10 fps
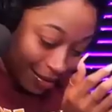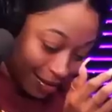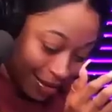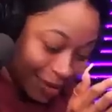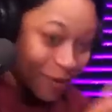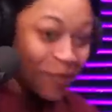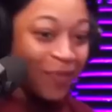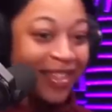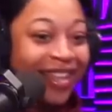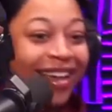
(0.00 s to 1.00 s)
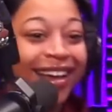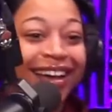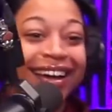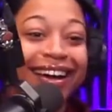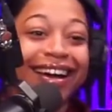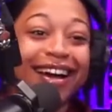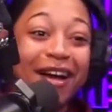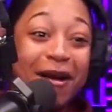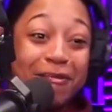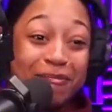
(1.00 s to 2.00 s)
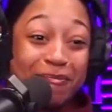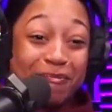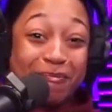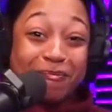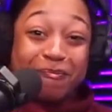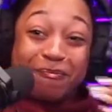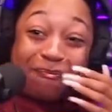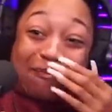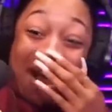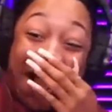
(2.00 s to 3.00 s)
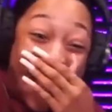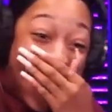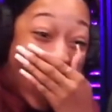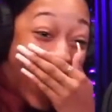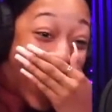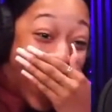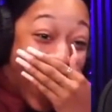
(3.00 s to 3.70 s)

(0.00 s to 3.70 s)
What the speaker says: (not speaking)